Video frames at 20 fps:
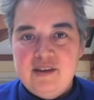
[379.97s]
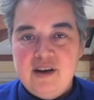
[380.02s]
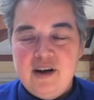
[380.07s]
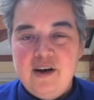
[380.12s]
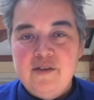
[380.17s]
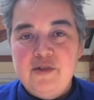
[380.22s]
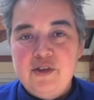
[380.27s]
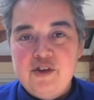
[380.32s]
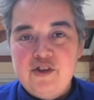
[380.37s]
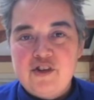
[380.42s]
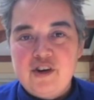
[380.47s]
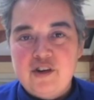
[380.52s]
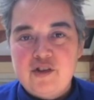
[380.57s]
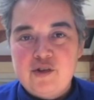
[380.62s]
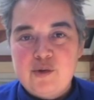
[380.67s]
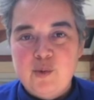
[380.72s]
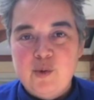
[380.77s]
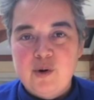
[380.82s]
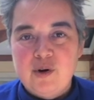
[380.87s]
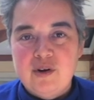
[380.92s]
of the
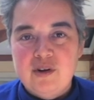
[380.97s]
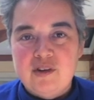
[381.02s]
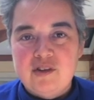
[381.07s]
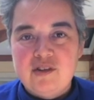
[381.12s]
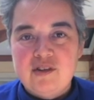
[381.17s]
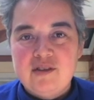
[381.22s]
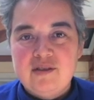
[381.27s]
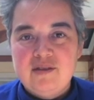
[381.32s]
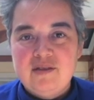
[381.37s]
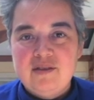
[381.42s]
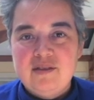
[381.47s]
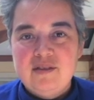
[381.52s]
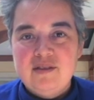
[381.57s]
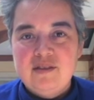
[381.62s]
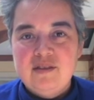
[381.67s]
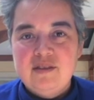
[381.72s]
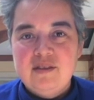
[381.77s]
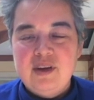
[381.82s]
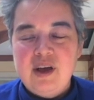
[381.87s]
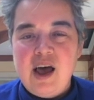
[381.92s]
just world?
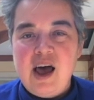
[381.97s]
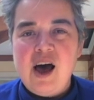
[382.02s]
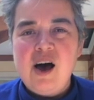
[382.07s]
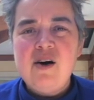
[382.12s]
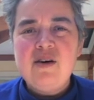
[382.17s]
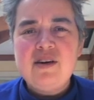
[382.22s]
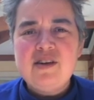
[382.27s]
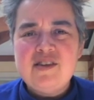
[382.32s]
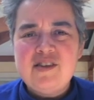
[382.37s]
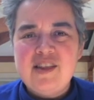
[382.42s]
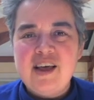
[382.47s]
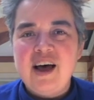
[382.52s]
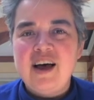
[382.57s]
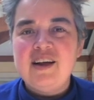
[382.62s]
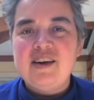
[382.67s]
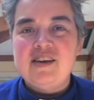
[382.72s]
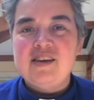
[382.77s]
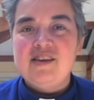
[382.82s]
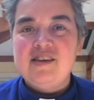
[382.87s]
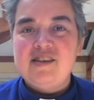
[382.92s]
How does
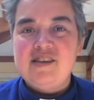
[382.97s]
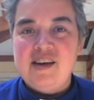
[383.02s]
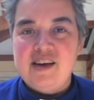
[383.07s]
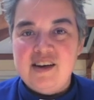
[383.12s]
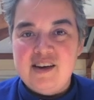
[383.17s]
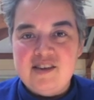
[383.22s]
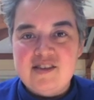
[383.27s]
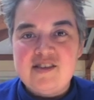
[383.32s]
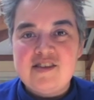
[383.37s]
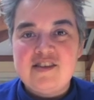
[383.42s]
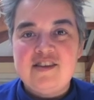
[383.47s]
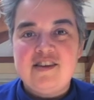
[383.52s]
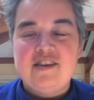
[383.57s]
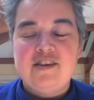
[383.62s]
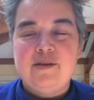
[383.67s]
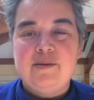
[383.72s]
that taste?